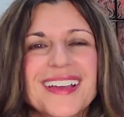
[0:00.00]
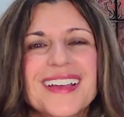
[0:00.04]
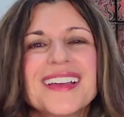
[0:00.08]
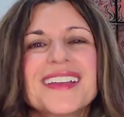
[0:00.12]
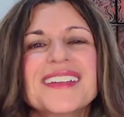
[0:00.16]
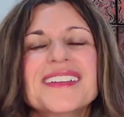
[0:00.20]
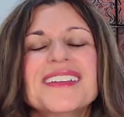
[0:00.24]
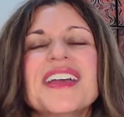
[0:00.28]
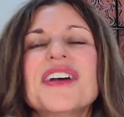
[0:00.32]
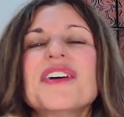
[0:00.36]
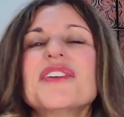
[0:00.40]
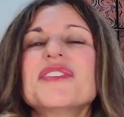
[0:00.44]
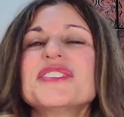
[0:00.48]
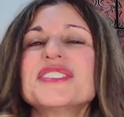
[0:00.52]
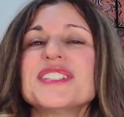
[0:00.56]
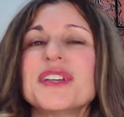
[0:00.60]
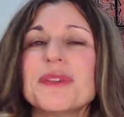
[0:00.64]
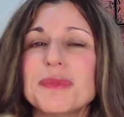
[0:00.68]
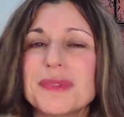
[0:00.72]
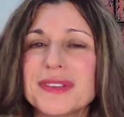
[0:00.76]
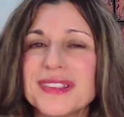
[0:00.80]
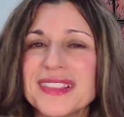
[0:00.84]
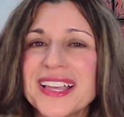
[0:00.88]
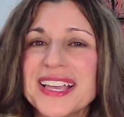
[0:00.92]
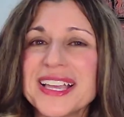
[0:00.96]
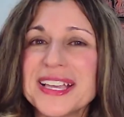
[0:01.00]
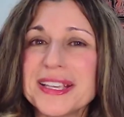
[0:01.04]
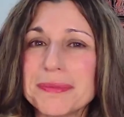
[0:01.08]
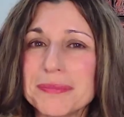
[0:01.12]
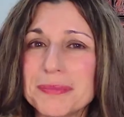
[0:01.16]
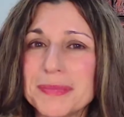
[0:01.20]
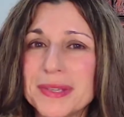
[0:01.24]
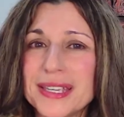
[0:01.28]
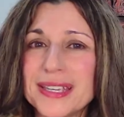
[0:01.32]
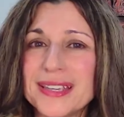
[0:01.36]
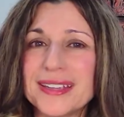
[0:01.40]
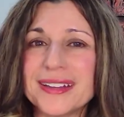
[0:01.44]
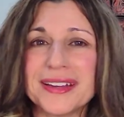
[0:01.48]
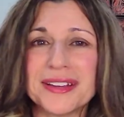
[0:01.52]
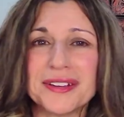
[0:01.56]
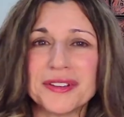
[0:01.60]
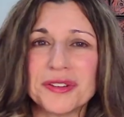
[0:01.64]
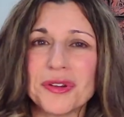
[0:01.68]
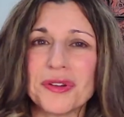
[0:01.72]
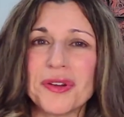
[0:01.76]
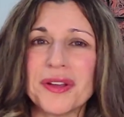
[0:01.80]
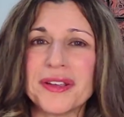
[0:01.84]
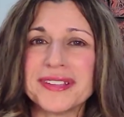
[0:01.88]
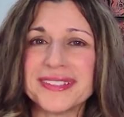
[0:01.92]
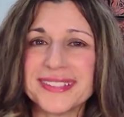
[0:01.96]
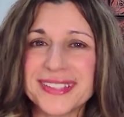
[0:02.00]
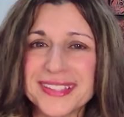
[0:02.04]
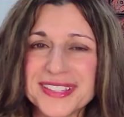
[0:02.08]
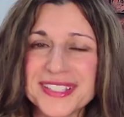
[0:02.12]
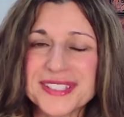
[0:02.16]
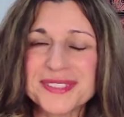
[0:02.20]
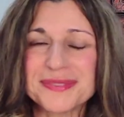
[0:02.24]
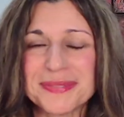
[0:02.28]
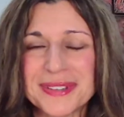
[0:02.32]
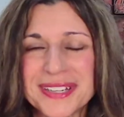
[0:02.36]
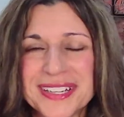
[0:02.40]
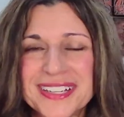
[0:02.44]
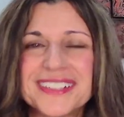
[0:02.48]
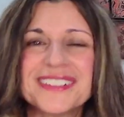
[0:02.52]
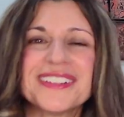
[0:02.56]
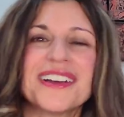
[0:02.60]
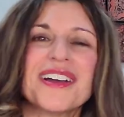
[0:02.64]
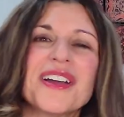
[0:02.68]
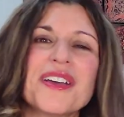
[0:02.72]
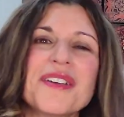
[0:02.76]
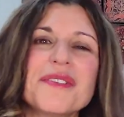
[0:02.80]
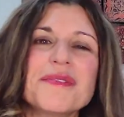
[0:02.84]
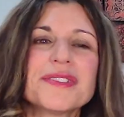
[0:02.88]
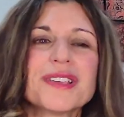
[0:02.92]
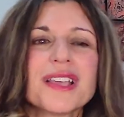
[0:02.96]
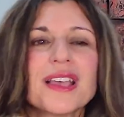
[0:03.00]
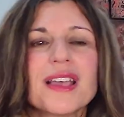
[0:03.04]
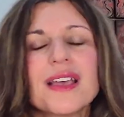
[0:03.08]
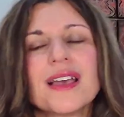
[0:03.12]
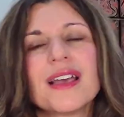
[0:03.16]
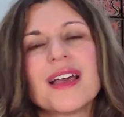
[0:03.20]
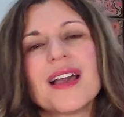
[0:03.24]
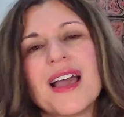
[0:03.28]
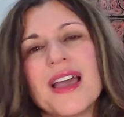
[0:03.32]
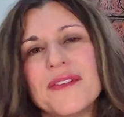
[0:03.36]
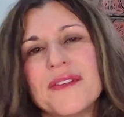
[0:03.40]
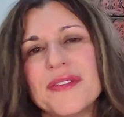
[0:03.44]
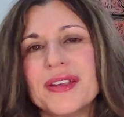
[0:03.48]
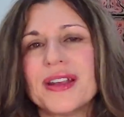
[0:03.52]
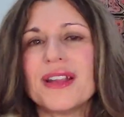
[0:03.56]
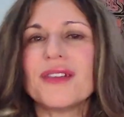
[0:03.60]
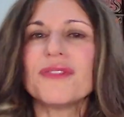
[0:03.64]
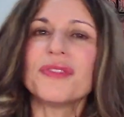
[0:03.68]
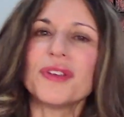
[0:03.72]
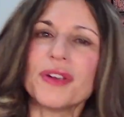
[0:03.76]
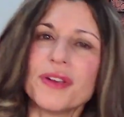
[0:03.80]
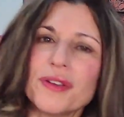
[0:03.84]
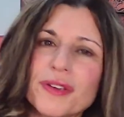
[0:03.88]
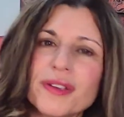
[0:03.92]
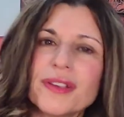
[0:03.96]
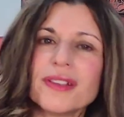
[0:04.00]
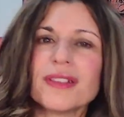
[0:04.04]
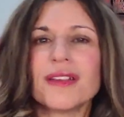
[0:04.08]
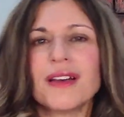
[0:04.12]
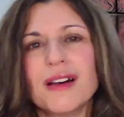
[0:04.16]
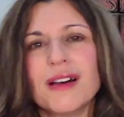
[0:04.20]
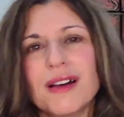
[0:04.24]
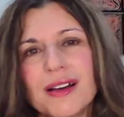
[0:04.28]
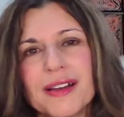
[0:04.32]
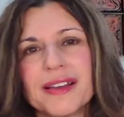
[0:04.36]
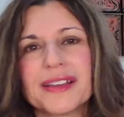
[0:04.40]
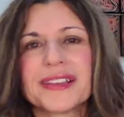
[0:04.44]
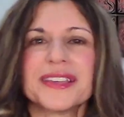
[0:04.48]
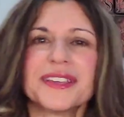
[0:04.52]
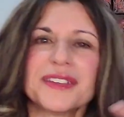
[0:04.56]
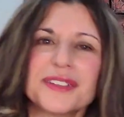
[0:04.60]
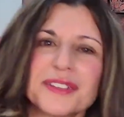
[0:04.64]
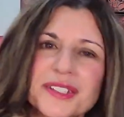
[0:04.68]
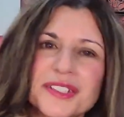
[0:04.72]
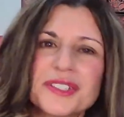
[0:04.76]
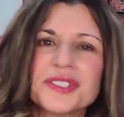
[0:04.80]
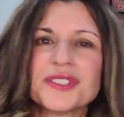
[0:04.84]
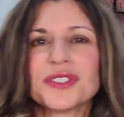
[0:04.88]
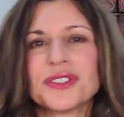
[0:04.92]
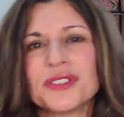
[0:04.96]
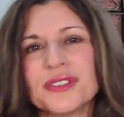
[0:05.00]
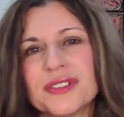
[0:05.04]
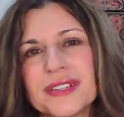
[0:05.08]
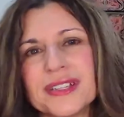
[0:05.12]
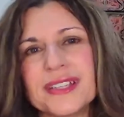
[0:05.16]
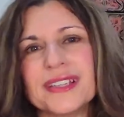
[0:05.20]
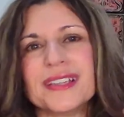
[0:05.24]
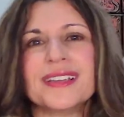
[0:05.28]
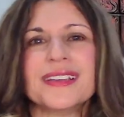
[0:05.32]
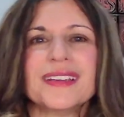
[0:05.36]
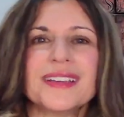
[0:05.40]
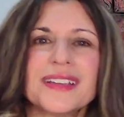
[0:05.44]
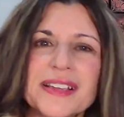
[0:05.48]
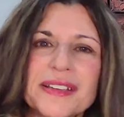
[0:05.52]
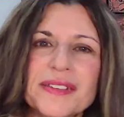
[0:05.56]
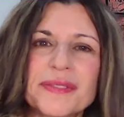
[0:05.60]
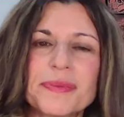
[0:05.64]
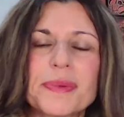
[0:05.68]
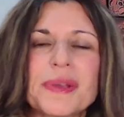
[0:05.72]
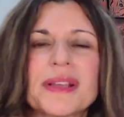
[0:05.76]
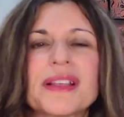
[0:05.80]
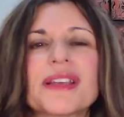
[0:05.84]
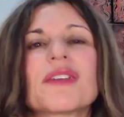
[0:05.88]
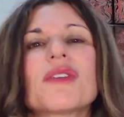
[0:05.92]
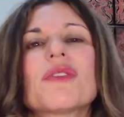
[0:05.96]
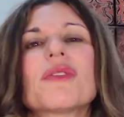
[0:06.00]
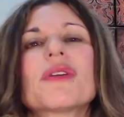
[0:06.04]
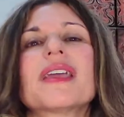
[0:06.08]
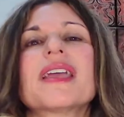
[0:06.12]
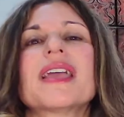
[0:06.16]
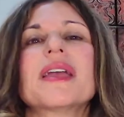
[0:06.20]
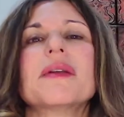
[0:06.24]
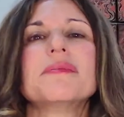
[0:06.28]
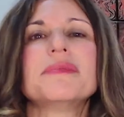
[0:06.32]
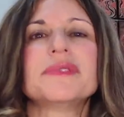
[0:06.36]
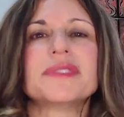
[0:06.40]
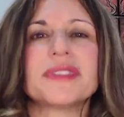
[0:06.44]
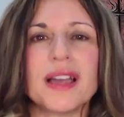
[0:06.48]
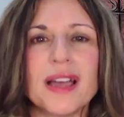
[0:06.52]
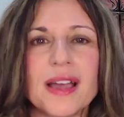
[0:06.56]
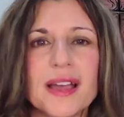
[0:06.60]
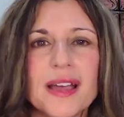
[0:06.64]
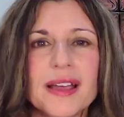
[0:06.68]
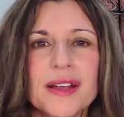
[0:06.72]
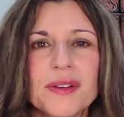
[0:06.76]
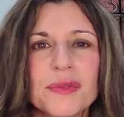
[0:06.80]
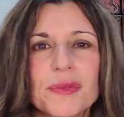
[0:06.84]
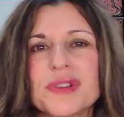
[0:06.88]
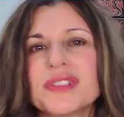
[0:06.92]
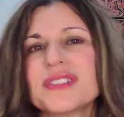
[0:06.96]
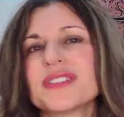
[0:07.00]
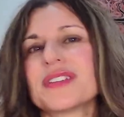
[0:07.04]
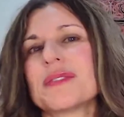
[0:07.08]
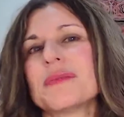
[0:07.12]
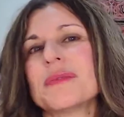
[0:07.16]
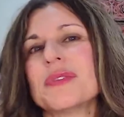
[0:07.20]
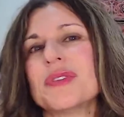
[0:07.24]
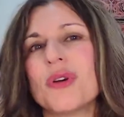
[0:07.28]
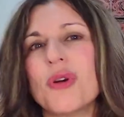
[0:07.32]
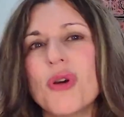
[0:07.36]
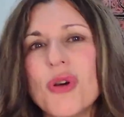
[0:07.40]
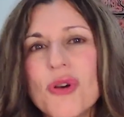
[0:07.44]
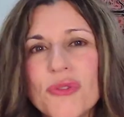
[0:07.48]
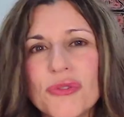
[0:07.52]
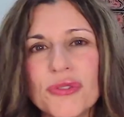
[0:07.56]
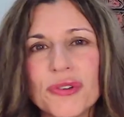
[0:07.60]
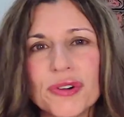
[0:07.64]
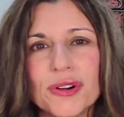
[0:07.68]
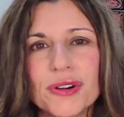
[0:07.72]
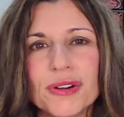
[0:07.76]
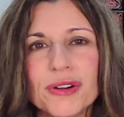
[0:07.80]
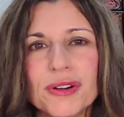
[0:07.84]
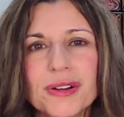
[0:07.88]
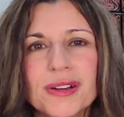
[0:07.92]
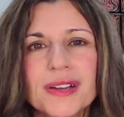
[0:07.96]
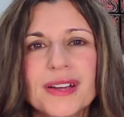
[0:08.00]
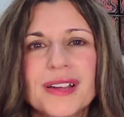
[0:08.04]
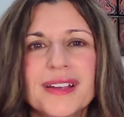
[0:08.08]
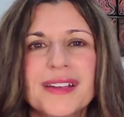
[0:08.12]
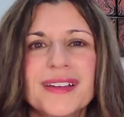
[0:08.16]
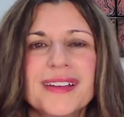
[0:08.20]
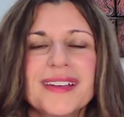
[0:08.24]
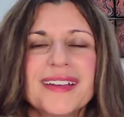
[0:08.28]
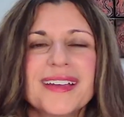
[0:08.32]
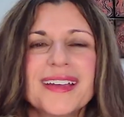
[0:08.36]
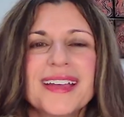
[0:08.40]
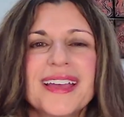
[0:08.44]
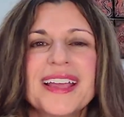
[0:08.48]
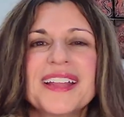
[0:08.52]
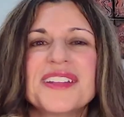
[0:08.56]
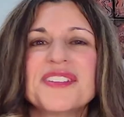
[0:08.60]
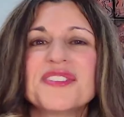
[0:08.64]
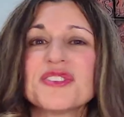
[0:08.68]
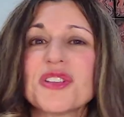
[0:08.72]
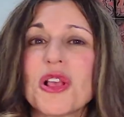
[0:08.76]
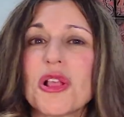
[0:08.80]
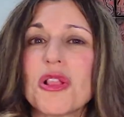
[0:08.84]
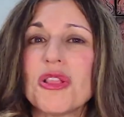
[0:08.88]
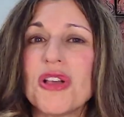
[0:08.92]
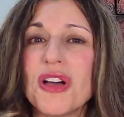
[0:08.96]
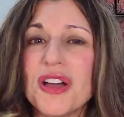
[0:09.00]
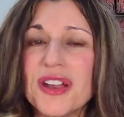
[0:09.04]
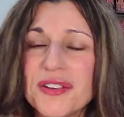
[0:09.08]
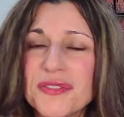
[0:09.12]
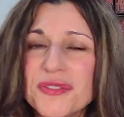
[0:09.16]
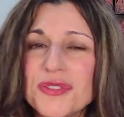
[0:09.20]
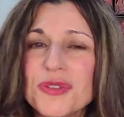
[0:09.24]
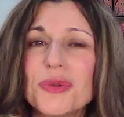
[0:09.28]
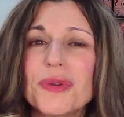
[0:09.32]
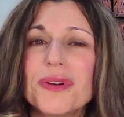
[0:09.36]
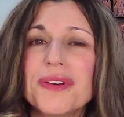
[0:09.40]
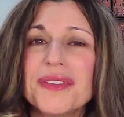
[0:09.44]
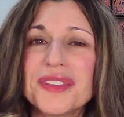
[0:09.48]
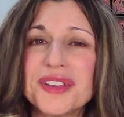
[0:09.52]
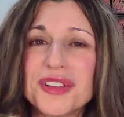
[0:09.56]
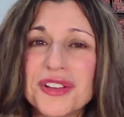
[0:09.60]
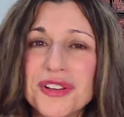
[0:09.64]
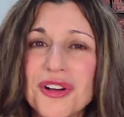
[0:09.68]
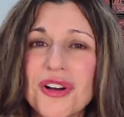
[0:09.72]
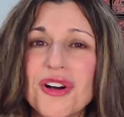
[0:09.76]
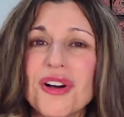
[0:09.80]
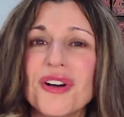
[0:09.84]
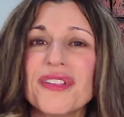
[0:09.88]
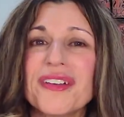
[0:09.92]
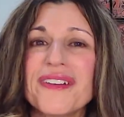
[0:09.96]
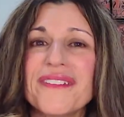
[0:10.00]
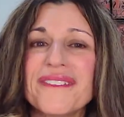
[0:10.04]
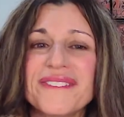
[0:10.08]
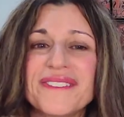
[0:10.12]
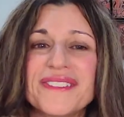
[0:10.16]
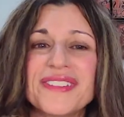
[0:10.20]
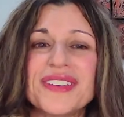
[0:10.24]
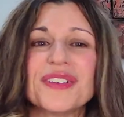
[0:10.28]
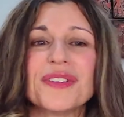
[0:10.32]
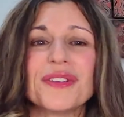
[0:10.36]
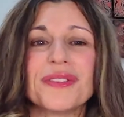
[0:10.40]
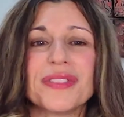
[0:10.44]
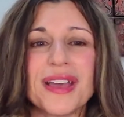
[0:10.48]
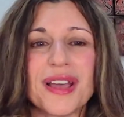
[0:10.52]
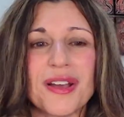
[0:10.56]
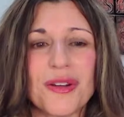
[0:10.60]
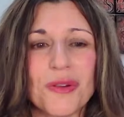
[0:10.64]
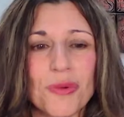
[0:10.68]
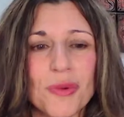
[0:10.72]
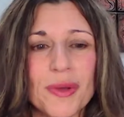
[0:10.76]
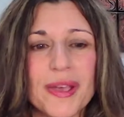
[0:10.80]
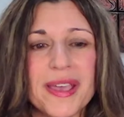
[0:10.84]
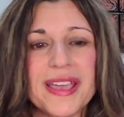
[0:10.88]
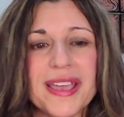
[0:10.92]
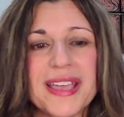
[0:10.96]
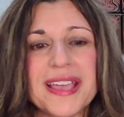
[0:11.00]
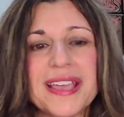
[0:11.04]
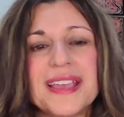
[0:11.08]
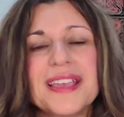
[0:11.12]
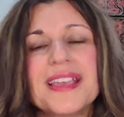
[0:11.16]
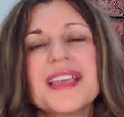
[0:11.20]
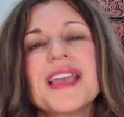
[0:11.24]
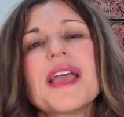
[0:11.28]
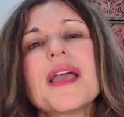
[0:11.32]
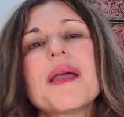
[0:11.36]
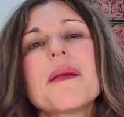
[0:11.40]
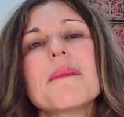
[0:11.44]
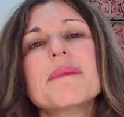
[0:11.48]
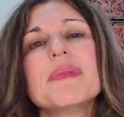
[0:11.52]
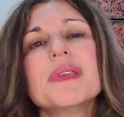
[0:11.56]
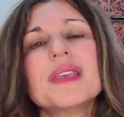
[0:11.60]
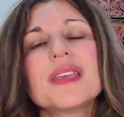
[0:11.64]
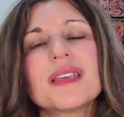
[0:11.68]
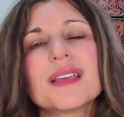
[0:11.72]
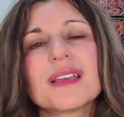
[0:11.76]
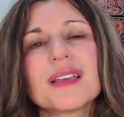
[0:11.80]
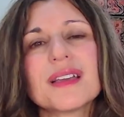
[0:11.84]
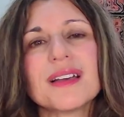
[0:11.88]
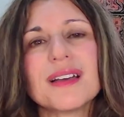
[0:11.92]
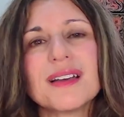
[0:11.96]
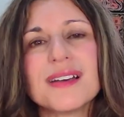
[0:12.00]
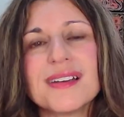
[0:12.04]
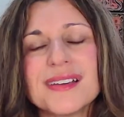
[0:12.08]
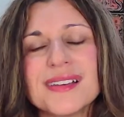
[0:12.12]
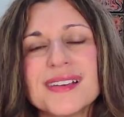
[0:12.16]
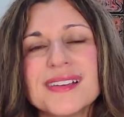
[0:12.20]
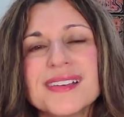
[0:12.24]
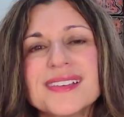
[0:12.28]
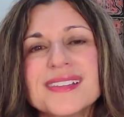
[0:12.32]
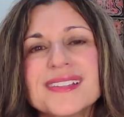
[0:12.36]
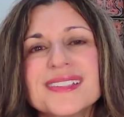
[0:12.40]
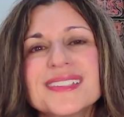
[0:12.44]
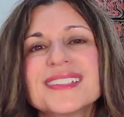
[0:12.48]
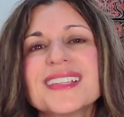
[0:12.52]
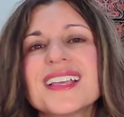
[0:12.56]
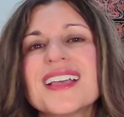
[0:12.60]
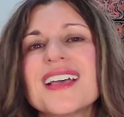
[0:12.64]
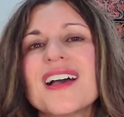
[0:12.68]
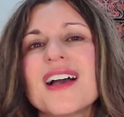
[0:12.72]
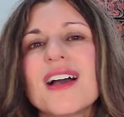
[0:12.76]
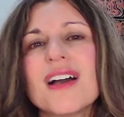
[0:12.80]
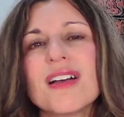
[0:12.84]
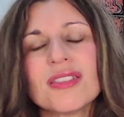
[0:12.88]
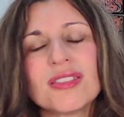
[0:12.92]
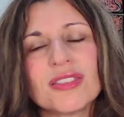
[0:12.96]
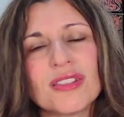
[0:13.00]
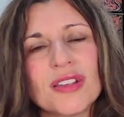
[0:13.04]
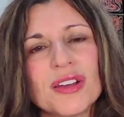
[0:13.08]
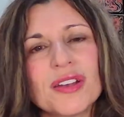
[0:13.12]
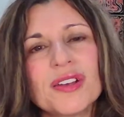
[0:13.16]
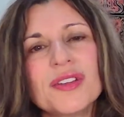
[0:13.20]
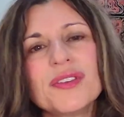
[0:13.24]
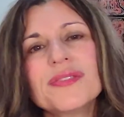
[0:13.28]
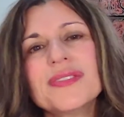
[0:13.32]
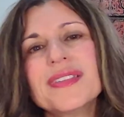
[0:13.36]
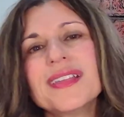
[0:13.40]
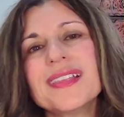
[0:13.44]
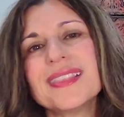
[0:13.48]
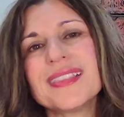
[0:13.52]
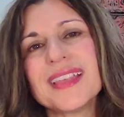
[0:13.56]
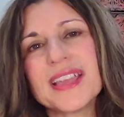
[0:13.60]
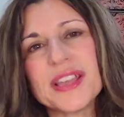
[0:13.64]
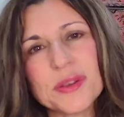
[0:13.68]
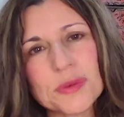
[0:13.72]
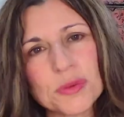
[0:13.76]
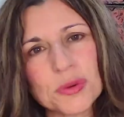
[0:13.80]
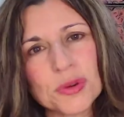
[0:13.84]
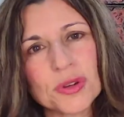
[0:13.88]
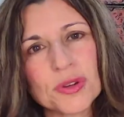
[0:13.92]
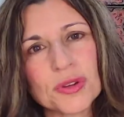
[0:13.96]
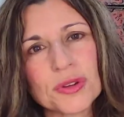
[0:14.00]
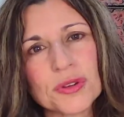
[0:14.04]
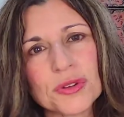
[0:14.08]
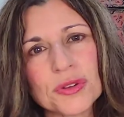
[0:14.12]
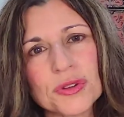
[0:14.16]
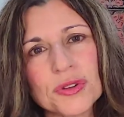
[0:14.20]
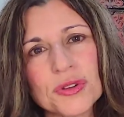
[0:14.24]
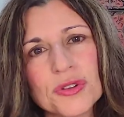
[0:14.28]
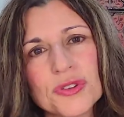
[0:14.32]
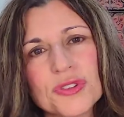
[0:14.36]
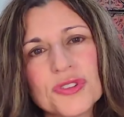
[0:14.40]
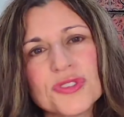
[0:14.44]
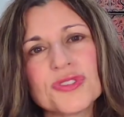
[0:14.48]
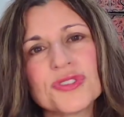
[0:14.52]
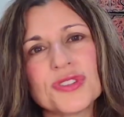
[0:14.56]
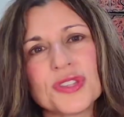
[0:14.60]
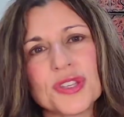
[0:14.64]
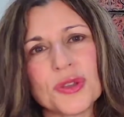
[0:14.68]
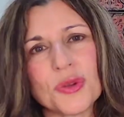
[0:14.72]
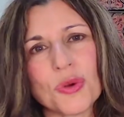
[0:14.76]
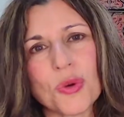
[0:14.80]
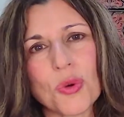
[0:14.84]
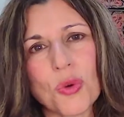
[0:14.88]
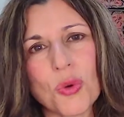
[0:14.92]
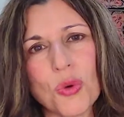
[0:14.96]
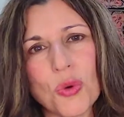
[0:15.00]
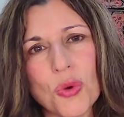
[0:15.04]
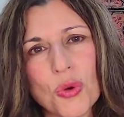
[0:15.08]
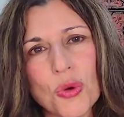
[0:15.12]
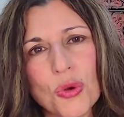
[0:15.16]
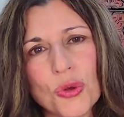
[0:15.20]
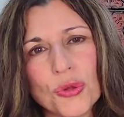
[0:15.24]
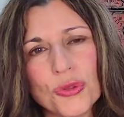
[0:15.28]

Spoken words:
Now, someone like me, and I know I say this many times, I've had a very long healing journey. It'll be like, okay, I'm done. When is it going to be over? And there's a lot of you on the call that feel that way because a lot of the light workers, the old